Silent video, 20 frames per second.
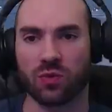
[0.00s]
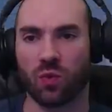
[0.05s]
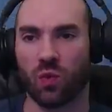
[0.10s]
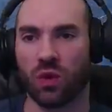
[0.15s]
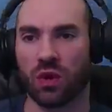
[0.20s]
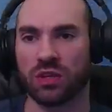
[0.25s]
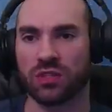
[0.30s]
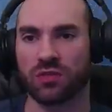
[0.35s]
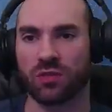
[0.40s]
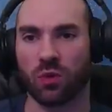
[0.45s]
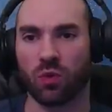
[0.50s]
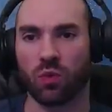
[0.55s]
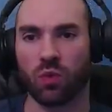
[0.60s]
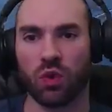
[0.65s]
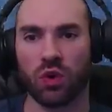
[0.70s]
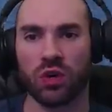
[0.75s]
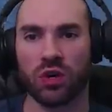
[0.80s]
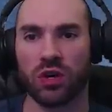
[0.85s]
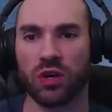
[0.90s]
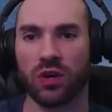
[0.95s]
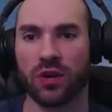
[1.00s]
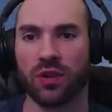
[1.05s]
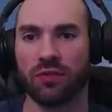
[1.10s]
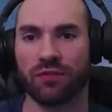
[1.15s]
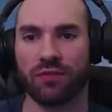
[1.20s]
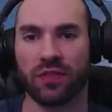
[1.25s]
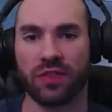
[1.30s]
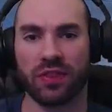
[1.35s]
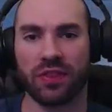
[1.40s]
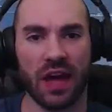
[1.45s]
one is for wood,
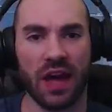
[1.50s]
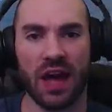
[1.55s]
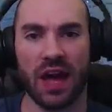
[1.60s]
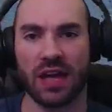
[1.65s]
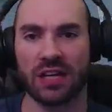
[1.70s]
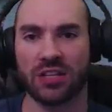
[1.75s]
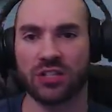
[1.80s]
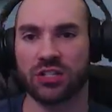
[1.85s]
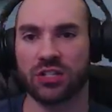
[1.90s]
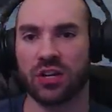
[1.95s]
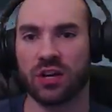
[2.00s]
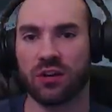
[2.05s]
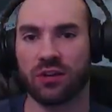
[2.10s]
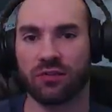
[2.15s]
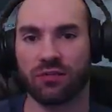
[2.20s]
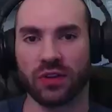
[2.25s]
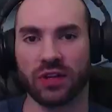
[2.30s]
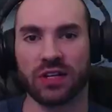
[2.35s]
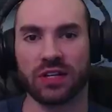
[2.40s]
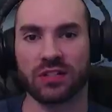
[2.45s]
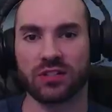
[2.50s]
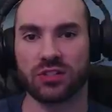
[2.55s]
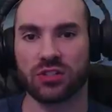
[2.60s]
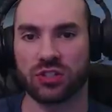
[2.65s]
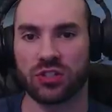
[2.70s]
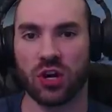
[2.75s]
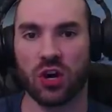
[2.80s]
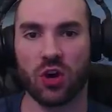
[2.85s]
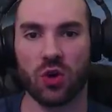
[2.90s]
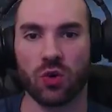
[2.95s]
thatch, flint,
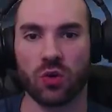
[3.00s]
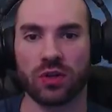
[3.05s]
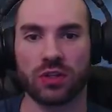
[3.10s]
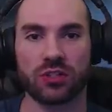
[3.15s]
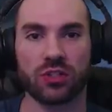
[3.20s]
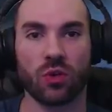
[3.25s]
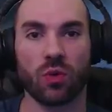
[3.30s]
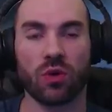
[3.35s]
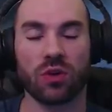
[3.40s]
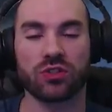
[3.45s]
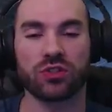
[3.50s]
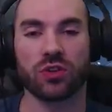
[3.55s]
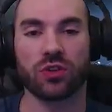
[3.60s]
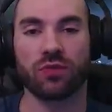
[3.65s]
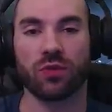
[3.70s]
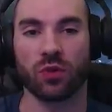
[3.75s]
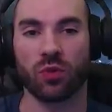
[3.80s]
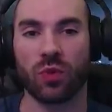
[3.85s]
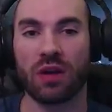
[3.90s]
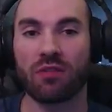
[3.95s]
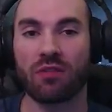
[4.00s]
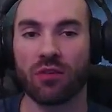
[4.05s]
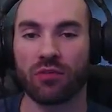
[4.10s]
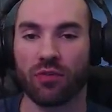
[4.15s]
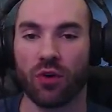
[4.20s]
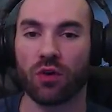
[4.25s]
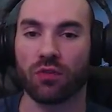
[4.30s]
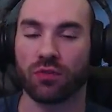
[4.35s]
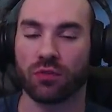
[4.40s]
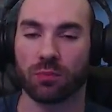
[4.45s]
stone, so on and so forth. We have a
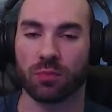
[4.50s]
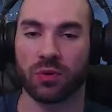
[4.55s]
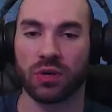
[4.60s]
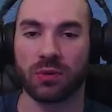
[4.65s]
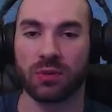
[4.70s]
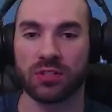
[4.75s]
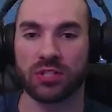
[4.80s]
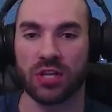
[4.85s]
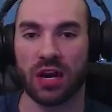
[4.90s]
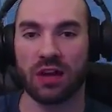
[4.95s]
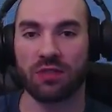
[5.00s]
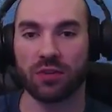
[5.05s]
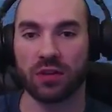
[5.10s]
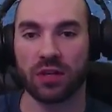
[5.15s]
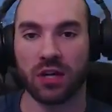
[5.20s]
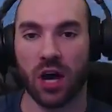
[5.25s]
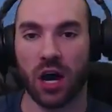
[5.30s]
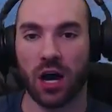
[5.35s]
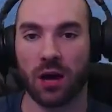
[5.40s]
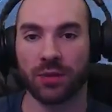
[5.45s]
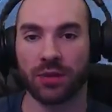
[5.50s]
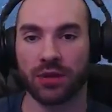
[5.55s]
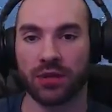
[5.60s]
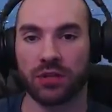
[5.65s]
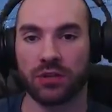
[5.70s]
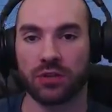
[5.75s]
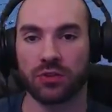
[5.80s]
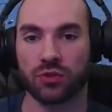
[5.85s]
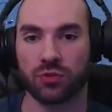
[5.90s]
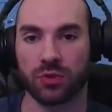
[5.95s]
vault for pretty much every commonly
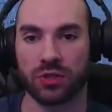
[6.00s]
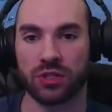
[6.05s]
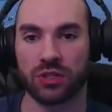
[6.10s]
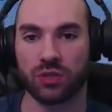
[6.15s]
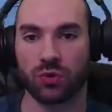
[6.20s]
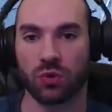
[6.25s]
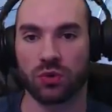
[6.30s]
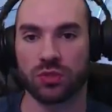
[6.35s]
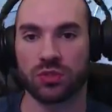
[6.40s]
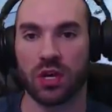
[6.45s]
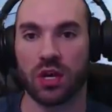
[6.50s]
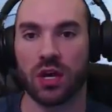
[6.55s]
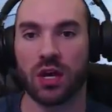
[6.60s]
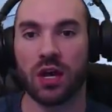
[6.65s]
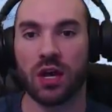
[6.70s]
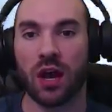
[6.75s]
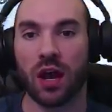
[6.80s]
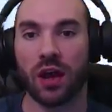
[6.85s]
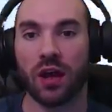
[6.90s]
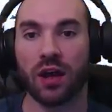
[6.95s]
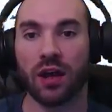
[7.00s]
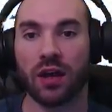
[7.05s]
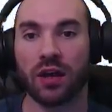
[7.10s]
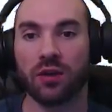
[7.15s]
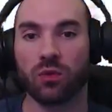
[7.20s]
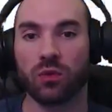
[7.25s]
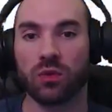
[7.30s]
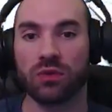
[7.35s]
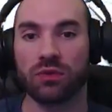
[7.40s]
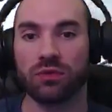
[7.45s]
used resource,
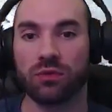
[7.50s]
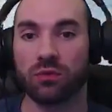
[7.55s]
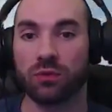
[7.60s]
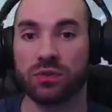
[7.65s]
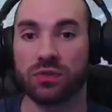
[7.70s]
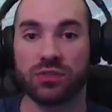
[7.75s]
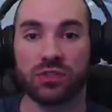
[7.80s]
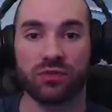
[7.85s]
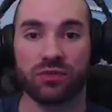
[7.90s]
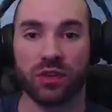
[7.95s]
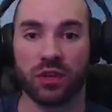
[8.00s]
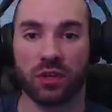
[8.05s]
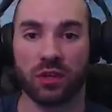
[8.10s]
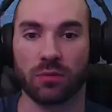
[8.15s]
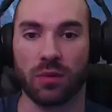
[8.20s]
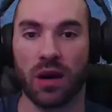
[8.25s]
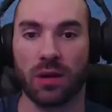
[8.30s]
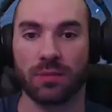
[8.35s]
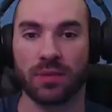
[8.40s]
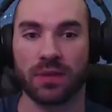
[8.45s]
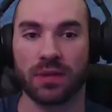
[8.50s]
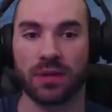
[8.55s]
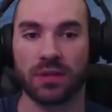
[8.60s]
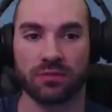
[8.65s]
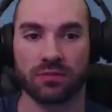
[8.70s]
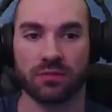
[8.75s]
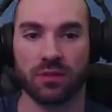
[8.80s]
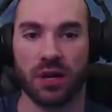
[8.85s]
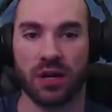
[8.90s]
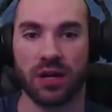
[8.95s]
and we, we just fill them up. It's
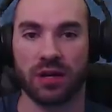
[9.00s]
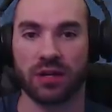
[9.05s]
raining